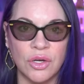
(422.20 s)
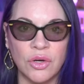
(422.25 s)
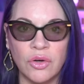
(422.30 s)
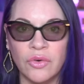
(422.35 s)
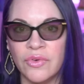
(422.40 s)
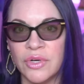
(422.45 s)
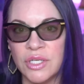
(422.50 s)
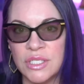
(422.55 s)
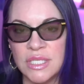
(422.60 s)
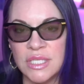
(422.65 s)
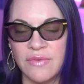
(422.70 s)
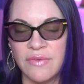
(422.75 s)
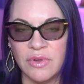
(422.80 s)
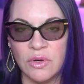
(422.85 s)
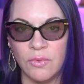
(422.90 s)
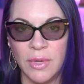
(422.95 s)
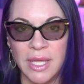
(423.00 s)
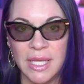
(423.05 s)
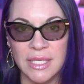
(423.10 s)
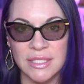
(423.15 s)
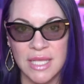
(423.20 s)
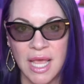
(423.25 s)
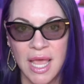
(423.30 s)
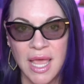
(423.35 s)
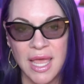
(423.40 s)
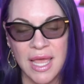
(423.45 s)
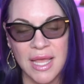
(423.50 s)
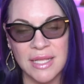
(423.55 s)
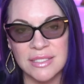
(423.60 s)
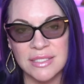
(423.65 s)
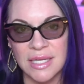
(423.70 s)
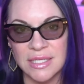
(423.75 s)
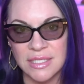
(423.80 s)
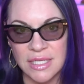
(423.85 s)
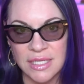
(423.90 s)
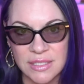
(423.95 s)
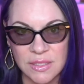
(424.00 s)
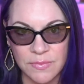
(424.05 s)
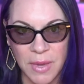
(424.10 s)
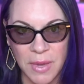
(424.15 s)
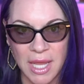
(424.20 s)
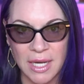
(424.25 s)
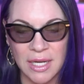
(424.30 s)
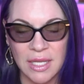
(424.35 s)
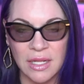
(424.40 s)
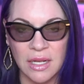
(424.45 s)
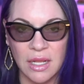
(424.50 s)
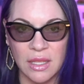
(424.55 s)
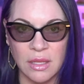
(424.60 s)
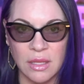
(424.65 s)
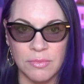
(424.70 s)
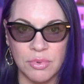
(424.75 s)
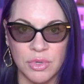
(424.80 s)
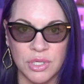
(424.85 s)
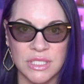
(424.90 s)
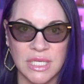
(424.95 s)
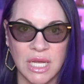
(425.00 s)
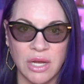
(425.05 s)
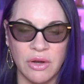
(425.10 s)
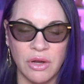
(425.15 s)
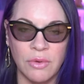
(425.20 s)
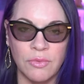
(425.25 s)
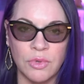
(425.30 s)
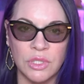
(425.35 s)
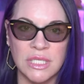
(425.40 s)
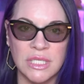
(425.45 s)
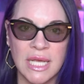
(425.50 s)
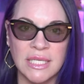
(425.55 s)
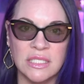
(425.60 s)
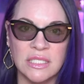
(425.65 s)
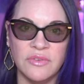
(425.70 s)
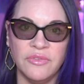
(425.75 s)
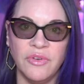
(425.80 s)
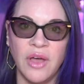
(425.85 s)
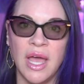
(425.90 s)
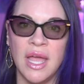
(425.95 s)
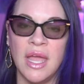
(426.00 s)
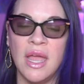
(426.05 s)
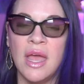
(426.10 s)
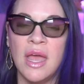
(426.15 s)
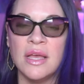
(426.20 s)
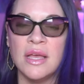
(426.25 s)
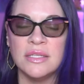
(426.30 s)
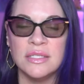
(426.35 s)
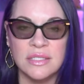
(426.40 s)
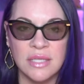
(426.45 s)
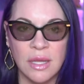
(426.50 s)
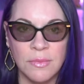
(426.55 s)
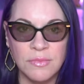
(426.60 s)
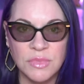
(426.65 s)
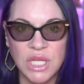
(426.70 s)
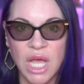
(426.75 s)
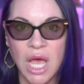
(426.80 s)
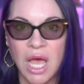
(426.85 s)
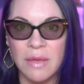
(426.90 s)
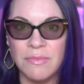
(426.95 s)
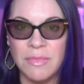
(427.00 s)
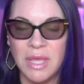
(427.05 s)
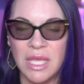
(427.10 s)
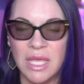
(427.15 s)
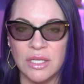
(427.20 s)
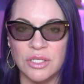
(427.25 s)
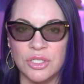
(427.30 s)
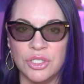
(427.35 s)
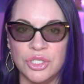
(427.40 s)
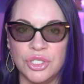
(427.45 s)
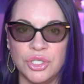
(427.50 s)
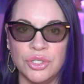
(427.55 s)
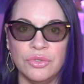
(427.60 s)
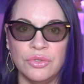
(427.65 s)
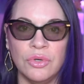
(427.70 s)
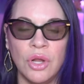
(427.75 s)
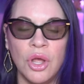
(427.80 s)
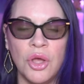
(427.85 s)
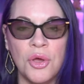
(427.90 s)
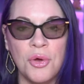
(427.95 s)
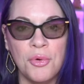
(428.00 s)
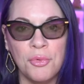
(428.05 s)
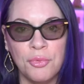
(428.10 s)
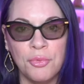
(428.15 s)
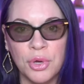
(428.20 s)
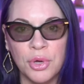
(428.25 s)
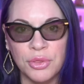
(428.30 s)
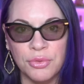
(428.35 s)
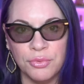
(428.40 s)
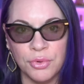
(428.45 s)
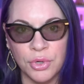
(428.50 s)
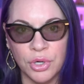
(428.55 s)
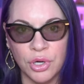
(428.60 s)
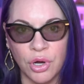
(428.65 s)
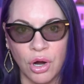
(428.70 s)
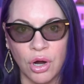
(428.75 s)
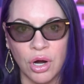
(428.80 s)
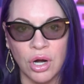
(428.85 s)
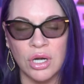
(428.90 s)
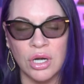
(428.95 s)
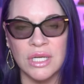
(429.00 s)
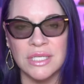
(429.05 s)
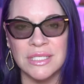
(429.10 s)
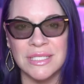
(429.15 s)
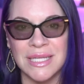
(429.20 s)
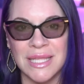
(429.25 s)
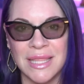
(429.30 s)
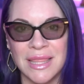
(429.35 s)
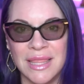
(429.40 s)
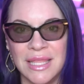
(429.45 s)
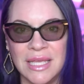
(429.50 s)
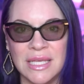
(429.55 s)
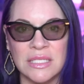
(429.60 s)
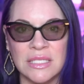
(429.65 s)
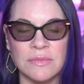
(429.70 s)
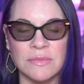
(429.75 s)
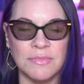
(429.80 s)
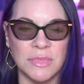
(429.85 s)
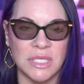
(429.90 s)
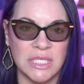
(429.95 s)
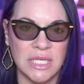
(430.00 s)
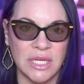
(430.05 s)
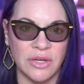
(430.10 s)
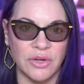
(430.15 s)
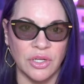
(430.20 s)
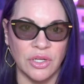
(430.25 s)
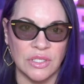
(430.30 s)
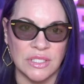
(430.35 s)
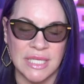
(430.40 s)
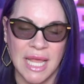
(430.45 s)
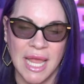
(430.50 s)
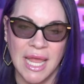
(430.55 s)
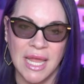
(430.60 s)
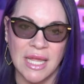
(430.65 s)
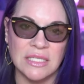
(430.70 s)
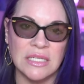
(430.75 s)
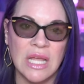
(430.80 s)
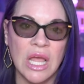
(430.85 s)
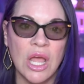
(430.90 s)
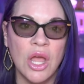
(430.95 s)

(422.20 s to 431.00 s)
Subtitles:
over 7 weeks. It's anticipated that Prince Harry will testify sometime in June with regard to these materials. And